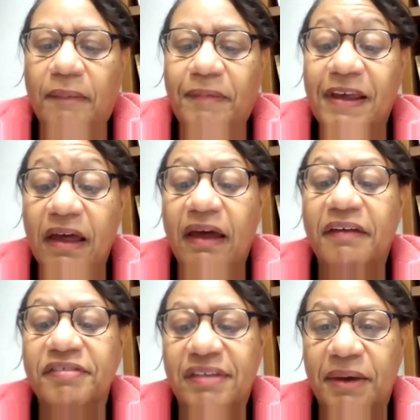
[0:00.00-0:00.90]

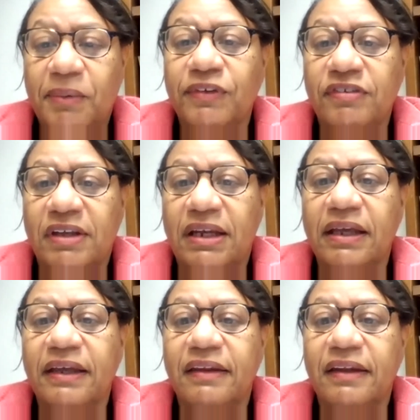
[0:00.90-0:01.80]
because they were sitting
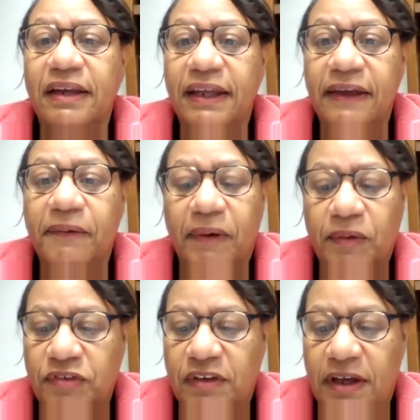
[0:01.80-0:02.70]
in the Negro
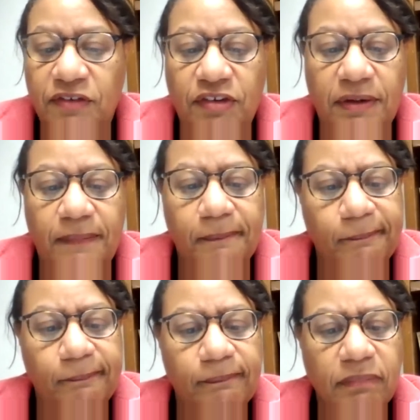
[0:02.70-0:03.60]
section.
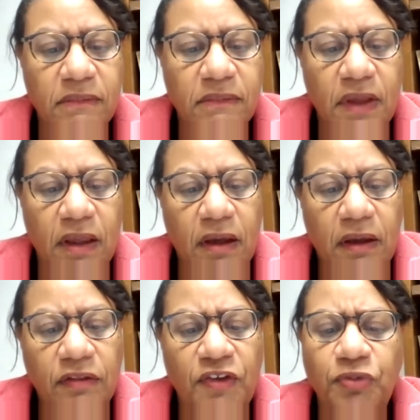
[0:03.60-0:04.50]

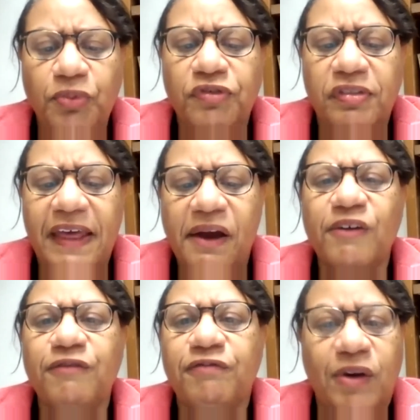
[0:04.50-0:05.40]
This was
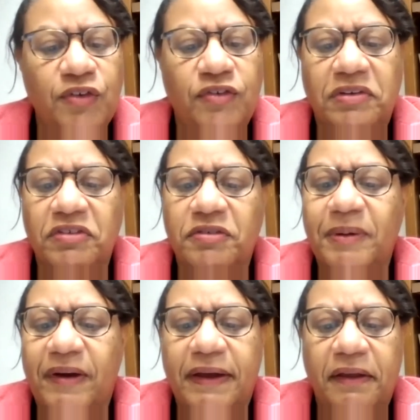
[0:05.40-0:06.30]
their first
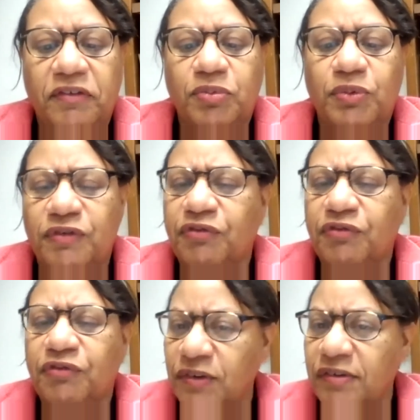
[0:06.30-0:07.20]
experience with
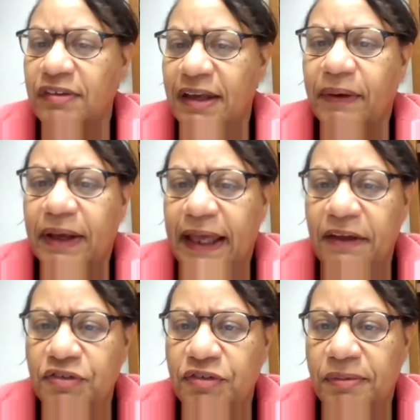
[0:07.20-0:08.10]
racial
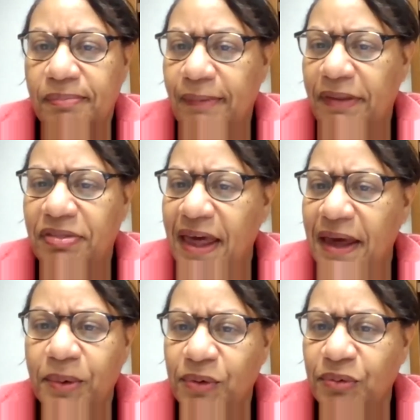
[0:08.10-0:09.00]
segregation, and they
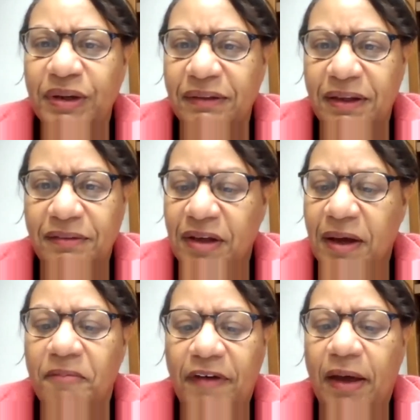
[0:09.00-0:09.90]
were really
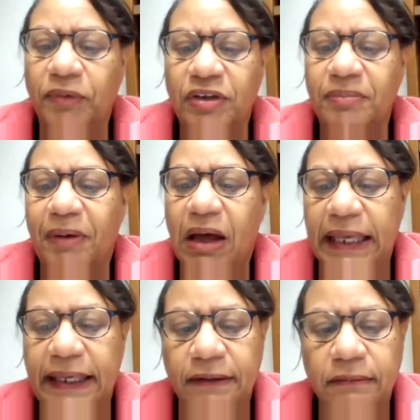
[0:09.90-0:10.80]
dumbfounded by
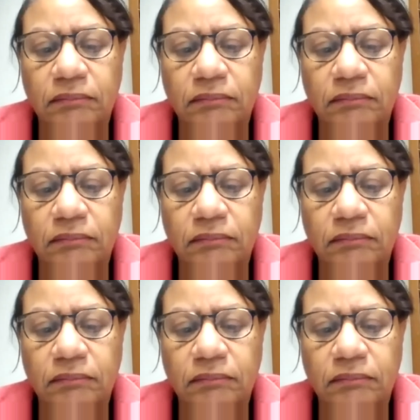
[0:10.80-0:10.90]
it.